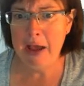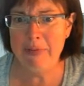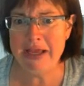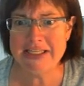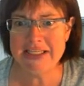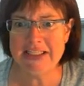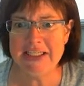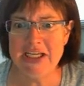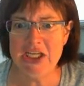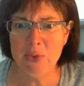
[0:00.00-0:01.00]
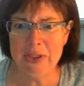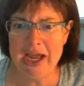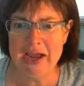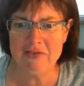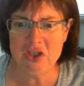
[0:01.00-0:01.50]
Basically, you will
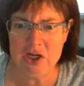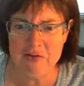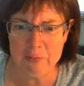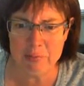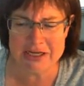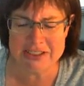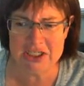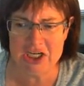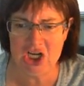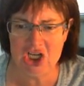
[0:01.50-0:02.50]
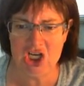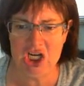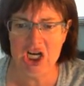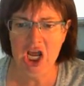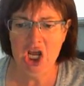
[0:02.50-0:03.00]
have 2 for
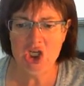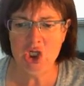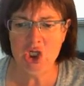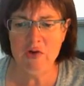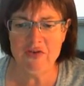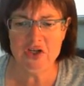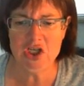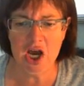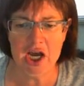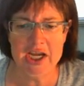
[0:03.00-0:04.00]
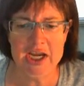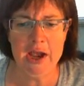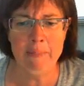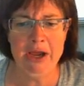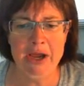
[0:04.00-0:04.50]
presentation, 2 for talking
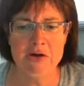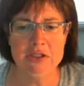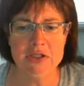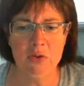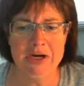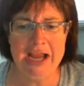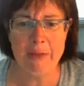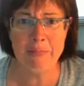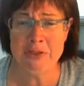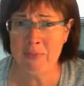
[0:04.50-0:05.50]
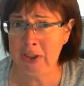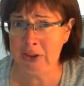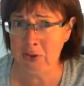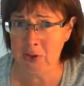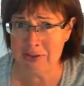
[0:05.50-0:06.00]
about what happens when
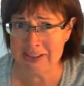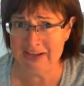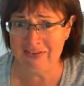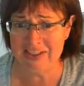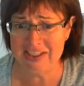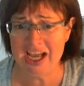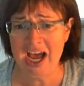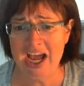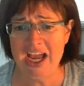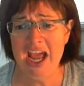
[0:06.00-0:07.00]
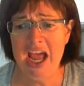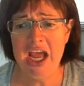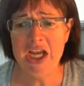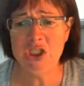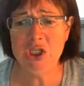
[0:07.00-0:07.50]
glucose level is high,
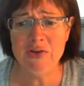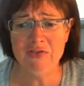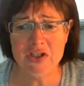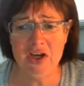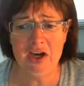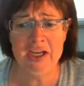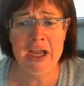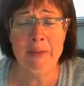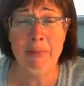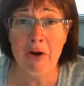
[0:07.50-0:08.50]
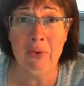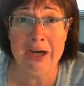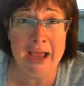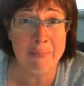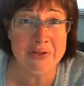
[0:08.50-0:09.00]
and 2 for talking about
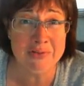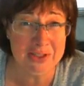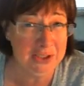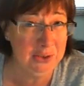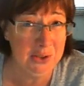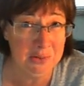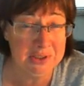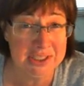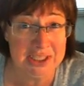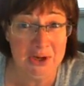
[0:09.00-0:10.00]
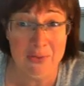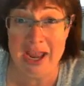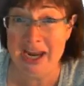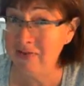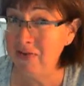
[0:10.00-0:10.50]
what happens with glucose is low.
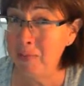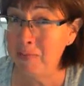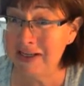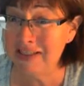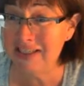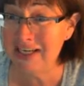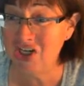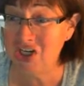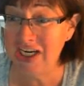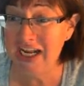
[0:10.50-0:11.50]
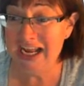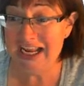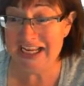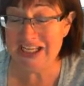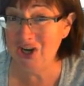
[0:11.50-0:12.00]
And if your presentation
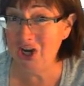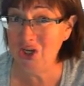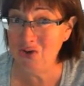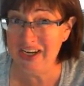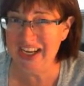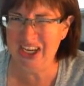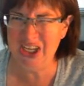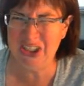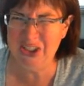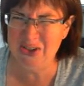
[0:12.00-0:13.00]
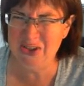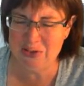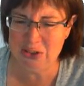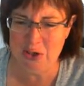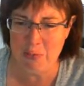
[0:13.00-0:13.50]
is not unique, you'll lose
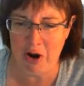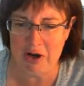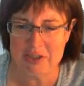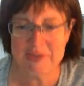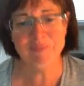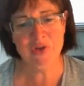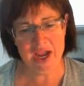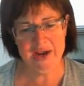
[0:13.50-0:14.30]
those 2 marks. Okay?